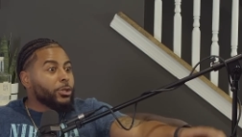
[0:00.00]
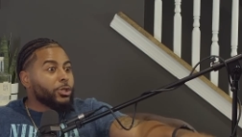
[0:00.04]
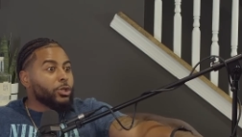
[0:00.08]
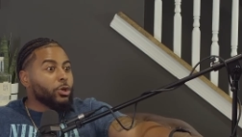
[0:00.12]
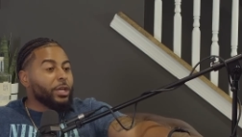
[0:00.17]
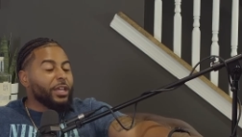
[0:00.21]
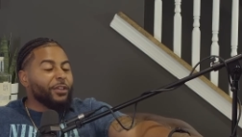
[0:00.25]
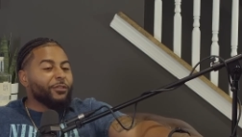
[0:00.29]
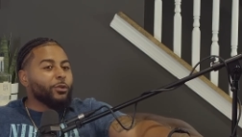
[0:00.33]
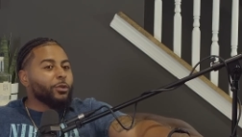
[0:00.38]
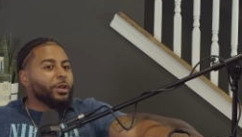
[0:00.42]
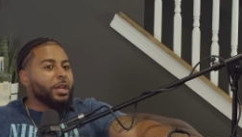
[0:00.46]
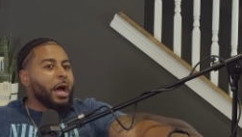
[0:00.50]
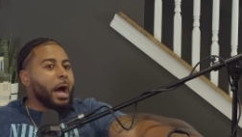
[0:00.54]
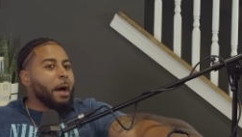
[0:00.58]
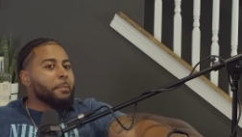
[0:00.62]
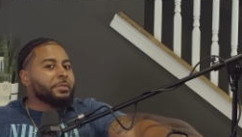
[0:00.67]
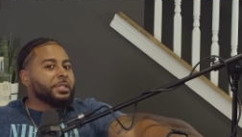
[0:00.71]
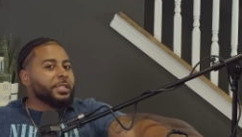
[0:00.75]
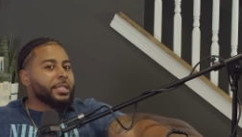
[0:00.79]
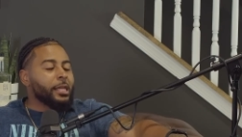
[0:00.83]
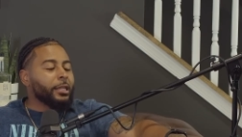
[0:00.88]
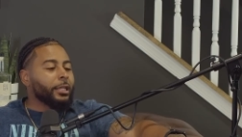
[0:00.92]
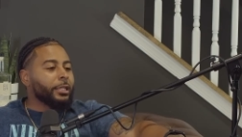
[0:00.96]
So even when
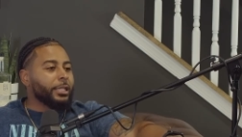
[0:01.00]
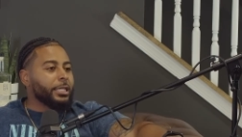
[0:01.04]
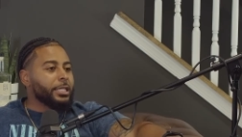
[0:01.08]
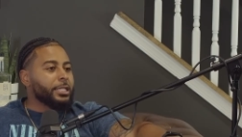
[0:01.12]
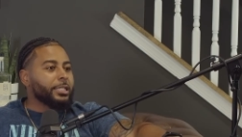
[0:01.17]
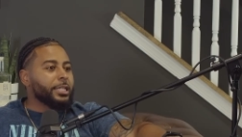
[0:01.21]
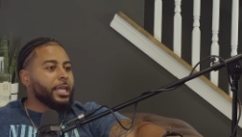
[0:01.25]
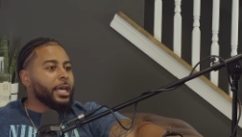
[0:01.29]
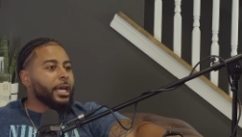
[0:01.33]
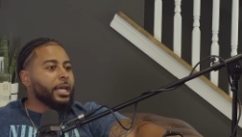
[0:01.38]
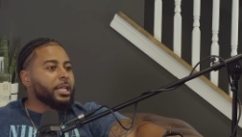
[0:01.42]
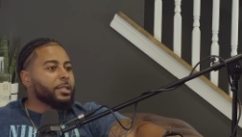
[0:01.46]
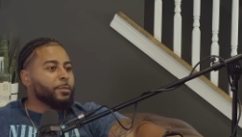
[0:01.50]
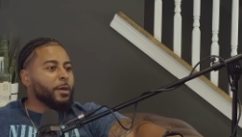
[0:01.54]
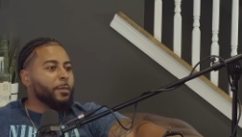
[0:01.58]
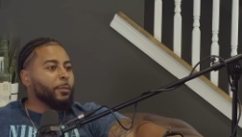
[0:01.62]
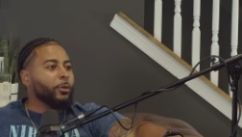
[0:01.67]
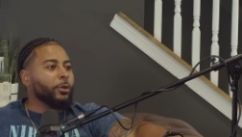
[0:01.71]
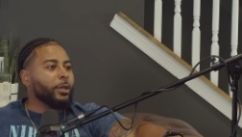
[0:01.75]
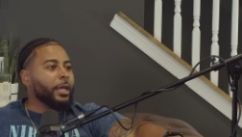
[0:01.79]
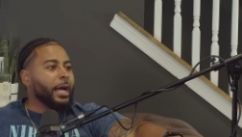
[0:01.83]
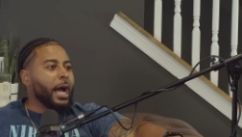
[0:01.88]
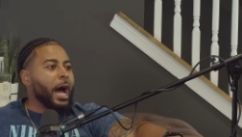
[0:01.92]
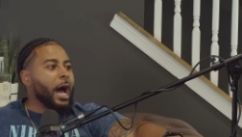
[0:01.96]
I'm selling these tickets,
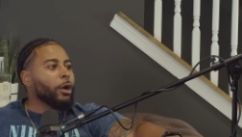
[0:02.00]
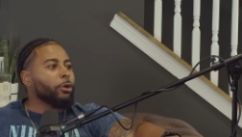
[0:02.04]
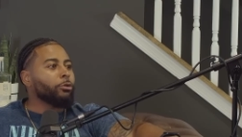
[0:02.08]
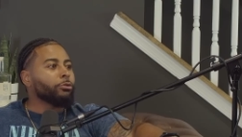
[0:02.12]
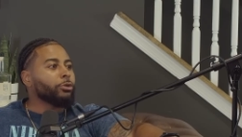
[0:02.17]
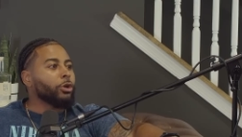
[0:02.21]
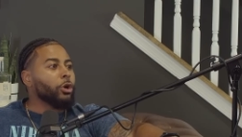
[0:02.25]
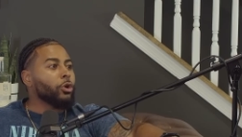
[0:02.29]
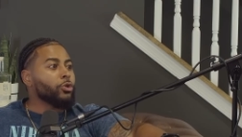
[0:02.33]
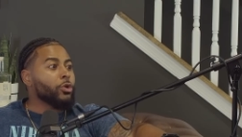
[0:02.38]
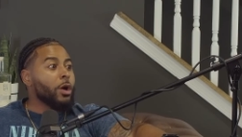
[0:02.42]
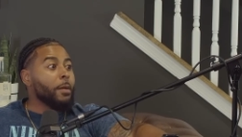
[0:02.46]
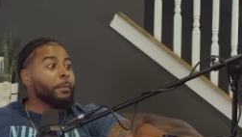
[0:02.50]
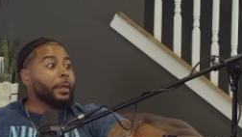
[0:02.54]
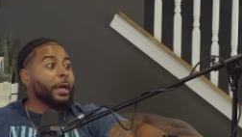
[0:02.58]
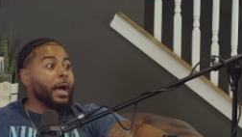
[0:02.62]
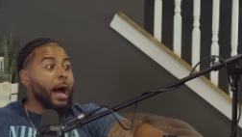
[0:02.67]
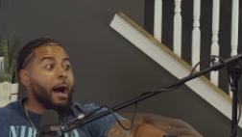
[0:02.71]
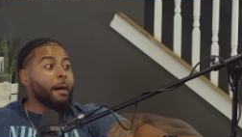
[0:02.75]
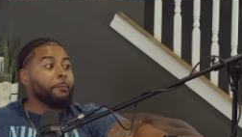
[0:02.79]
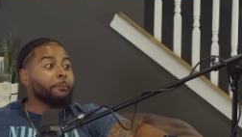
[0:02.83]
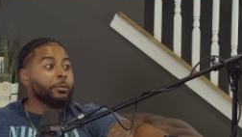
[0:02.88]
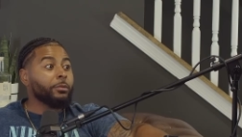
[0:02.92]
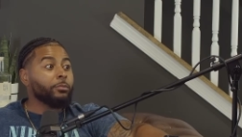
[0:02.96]
people are like, I don't know you.
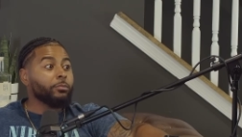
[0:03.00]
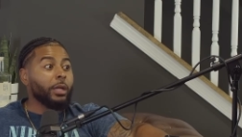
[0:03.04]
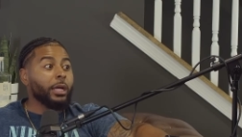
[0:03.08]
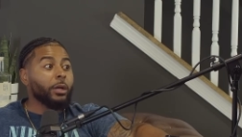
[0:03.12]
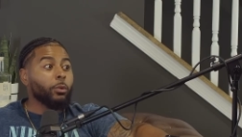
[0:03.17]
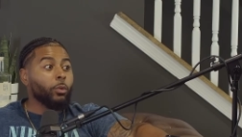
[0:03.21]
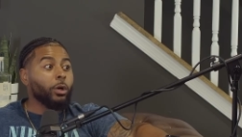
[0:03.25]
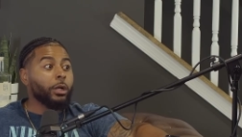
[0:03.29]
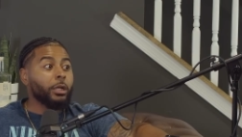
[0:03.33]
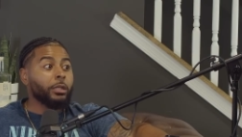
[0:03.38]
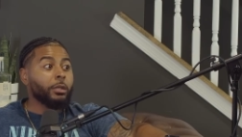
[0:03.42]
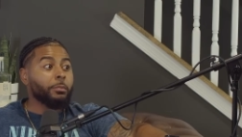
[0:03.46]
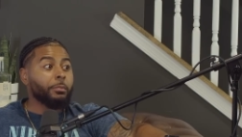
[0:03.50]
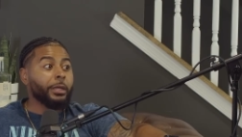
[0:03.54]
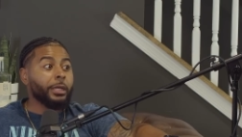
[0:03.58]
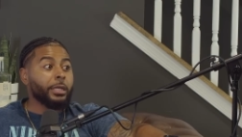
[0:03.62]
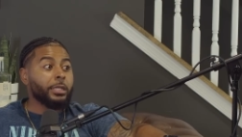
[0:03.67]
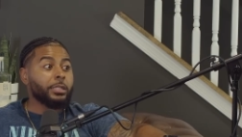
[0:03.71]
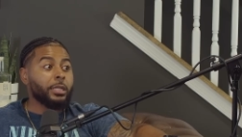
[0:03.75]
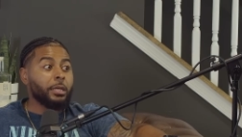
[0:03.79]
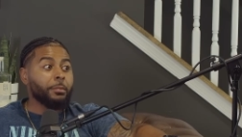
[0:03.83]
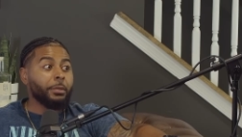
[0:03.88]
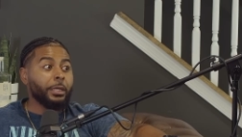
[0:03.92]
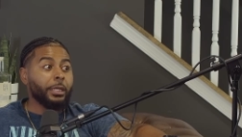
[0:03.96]
I'm like one of the
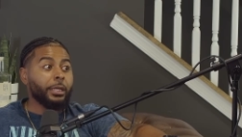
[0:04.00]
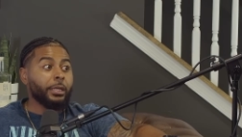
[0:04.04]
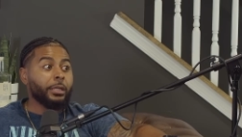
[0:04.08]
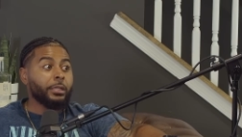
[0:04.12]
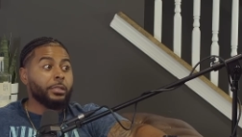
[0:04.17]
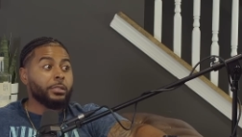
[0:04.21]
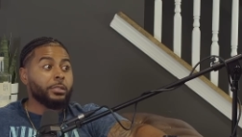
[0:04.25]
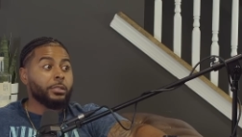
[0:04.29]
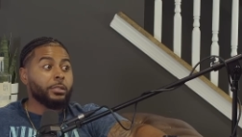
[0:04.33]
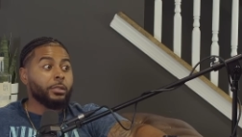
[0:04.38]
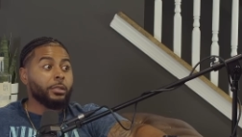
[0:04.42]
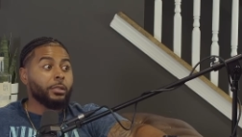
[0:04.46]
biggest comedians.